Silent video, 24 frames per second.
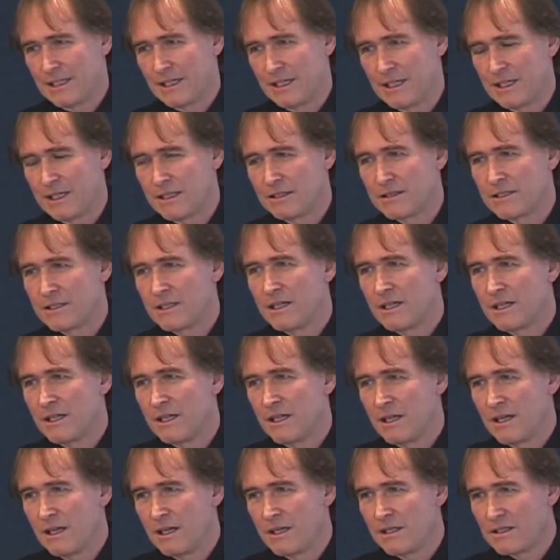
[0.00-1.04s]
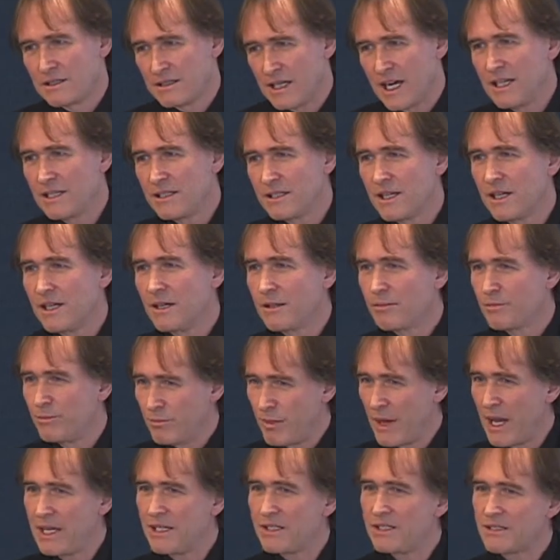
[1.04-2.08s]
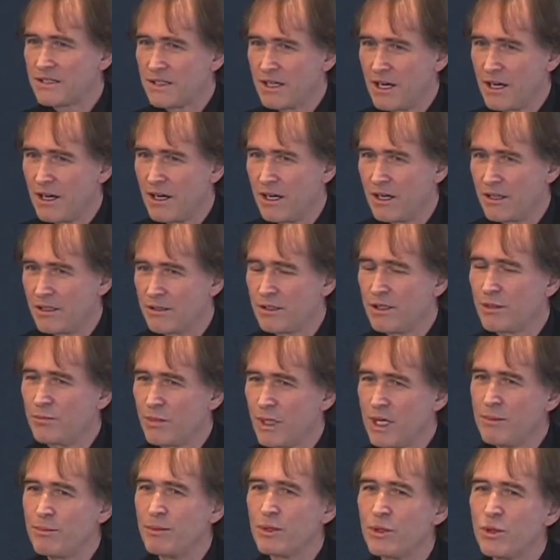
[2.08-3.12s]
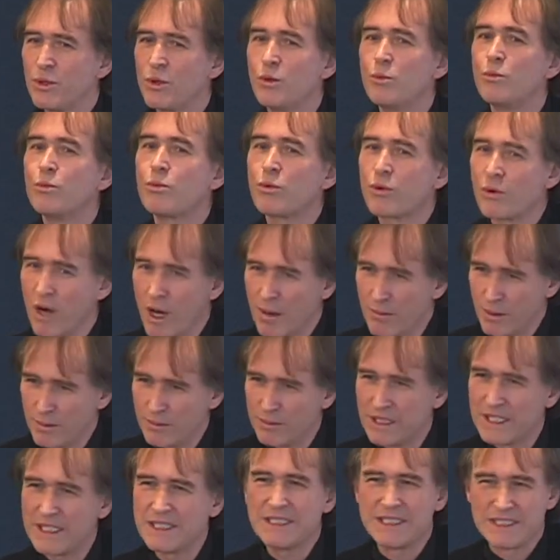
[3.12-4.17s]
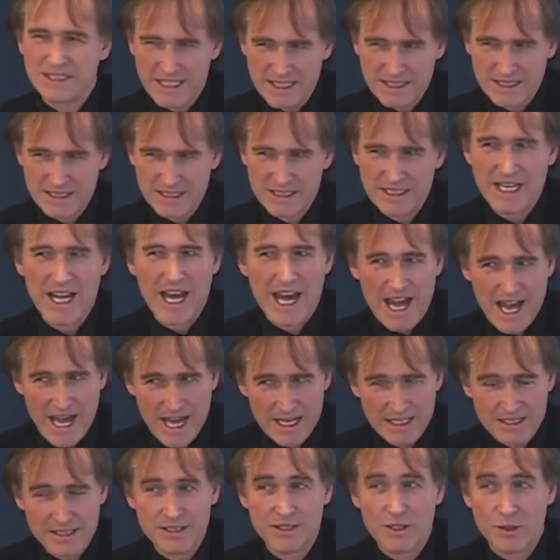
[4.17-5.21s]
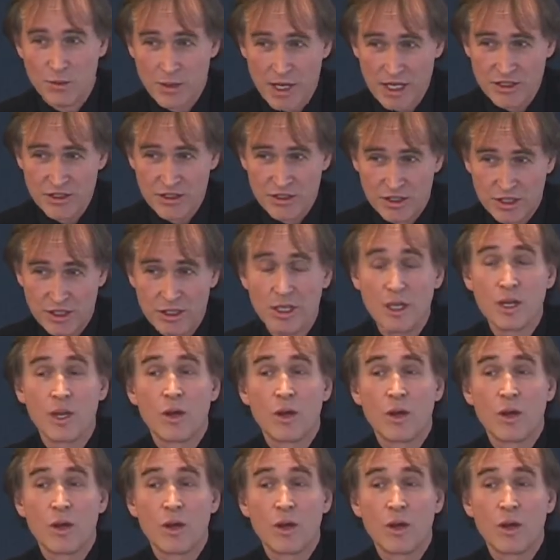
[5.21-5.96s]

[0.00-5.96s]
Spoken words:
It's data based on people who probably didn't ask the question,